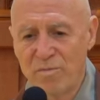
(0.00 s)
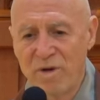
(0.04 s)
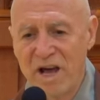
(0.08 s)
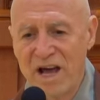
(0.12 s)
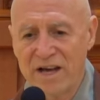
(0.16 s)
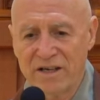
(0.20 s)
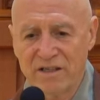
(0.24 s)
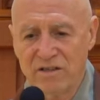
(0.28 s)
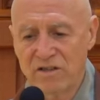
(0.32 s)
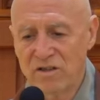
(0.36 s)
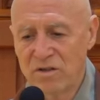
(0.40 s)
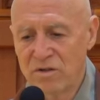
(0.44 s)

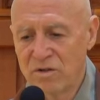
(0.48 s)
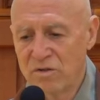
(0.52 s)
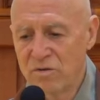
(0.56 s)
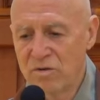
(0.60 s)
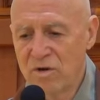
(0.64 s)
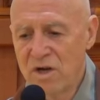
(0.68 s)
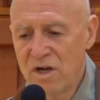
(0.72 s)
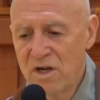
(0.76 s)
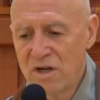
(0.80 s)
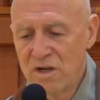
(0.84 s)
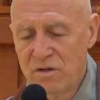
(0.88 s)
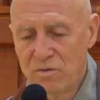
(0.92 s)
back to
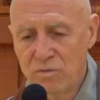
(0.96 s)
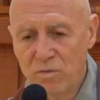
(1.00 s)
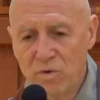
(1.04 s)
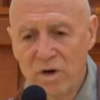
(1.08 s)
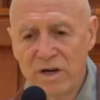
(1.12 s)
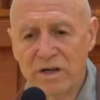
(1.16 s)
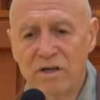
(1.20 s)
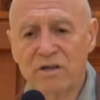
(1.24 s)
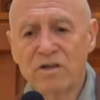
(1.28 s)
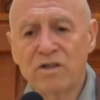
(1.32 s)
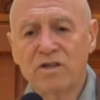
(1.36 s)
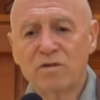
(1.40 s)

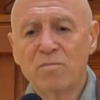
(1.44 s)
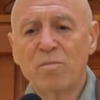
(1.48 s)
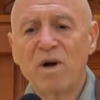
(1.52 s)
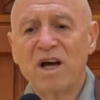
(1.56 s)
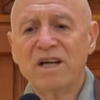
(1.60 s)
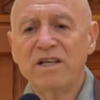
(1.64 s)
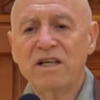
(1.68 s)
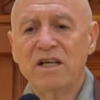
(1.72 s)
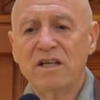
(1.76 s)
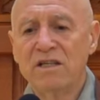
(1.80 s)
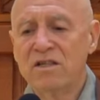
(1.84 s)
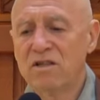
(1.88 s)
where is
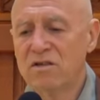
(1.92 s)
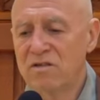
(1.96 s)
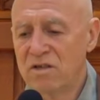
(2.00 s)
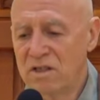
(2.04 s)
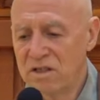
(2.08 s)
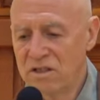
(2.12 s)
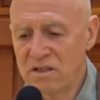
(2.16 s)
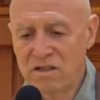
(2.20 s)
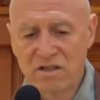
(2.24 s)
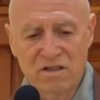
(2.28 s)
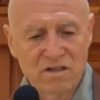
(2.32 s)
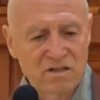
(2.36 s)
my
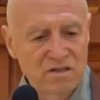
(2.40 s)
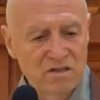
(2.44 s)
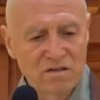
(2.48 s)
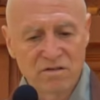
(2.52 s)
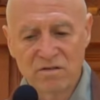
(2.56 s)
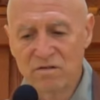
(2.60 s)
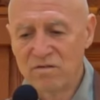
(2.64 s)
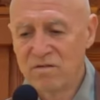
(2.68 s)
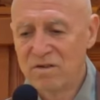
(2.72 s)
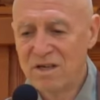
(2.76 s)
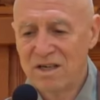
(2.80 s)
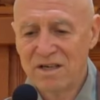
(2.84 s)
hindrance?
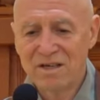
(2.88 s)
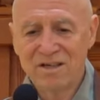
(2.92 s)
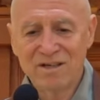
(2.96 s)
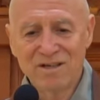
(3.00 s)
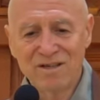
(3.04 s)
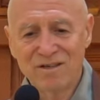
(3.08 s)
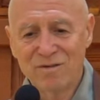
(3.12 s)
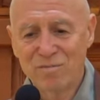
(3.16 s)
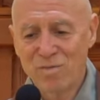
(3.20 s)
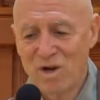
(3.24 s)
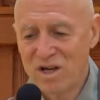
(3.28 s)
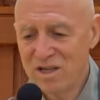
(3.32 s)
Where
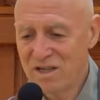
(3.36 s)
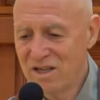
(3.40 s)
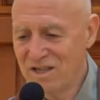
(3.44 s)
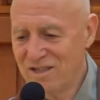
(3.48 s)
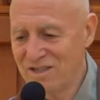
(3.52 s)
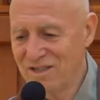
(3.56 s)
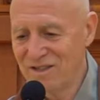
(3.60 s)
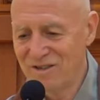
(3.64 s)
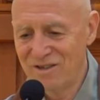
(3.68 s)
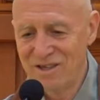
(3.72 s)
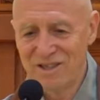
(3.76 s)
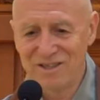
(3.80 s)
is my
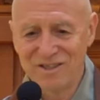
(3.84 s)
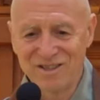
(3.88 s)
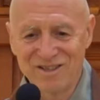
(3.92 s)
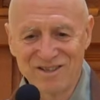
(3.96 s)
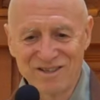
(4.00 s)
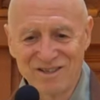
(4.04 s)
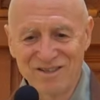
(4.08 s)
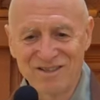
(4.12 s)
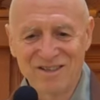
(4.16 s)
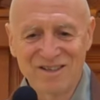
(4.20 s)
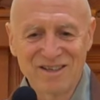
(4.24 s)
hindrance?